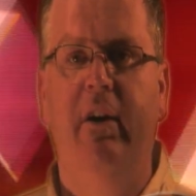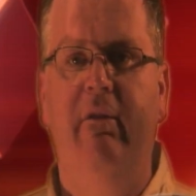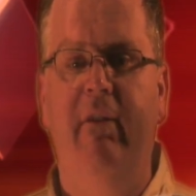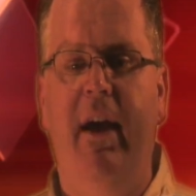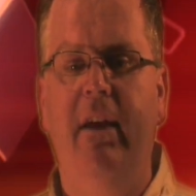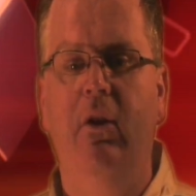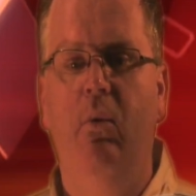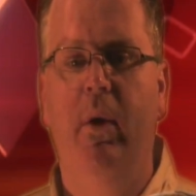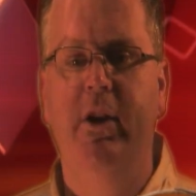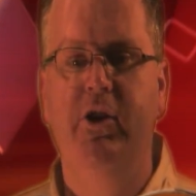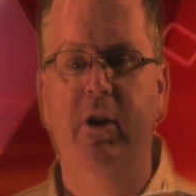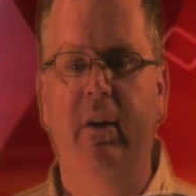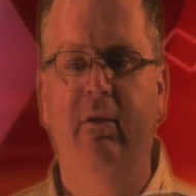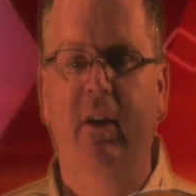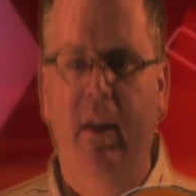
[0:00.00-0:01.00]
and
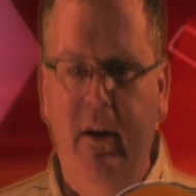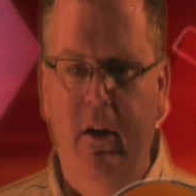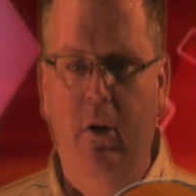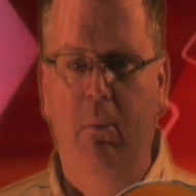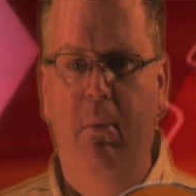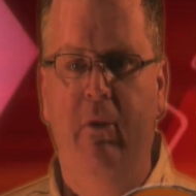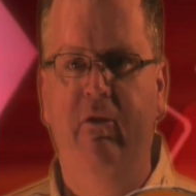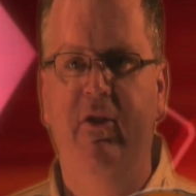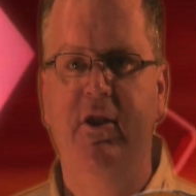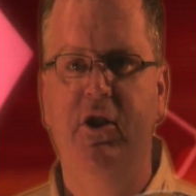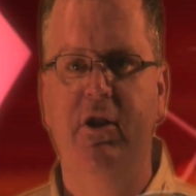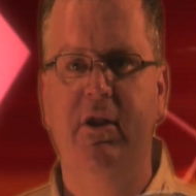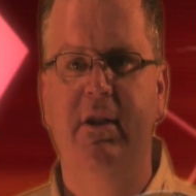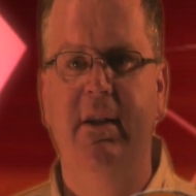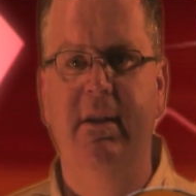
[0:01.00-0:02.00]
evaluation of clinical
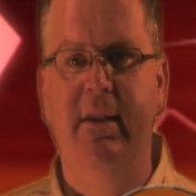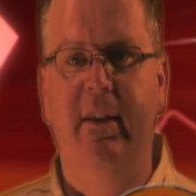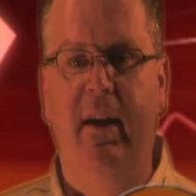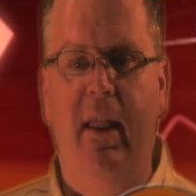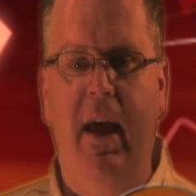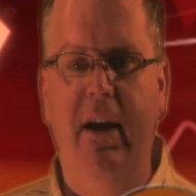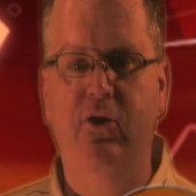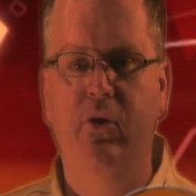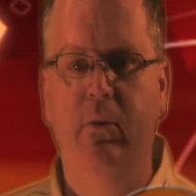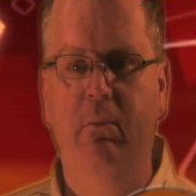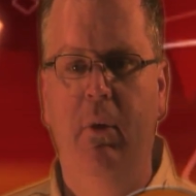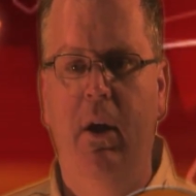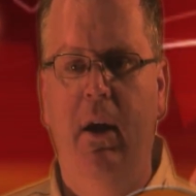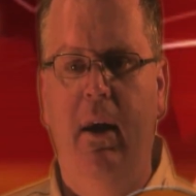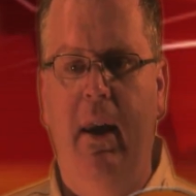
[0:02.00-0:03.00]
proficiencies in the classroom,
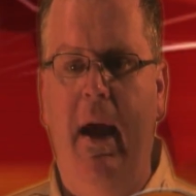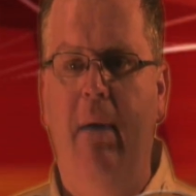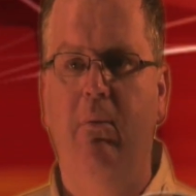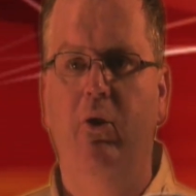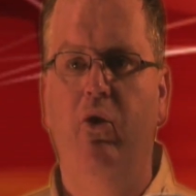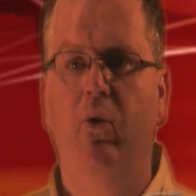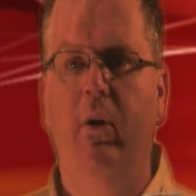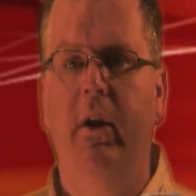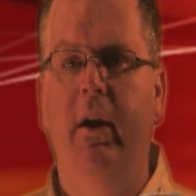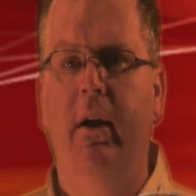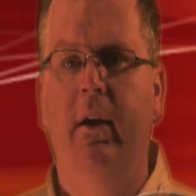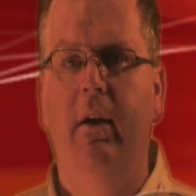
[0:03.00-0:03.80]
laboratory,